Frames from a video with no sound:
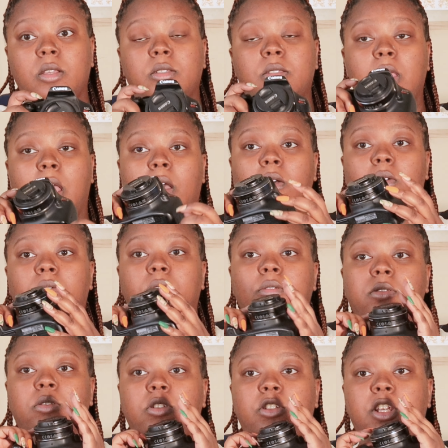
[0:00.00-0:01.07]
So
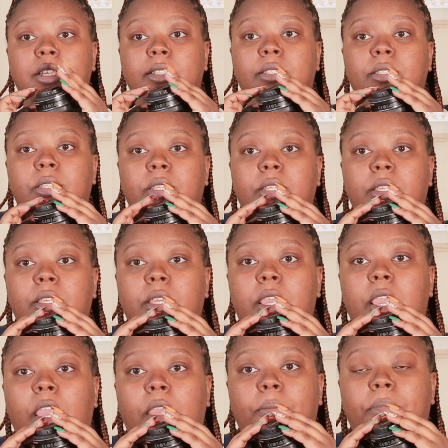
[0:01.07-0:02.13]
just
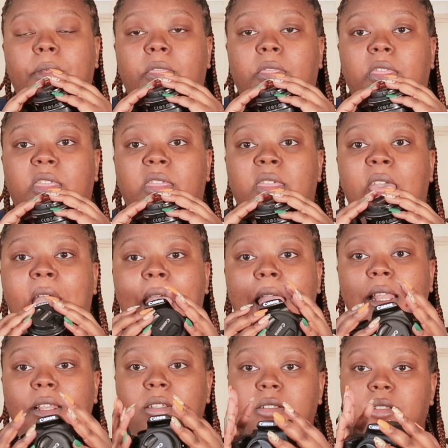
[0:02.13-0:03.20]
keep
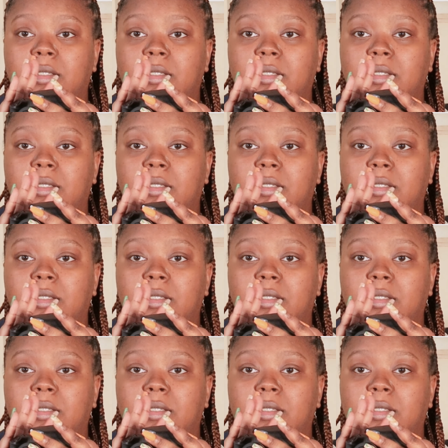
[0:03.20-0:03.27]
that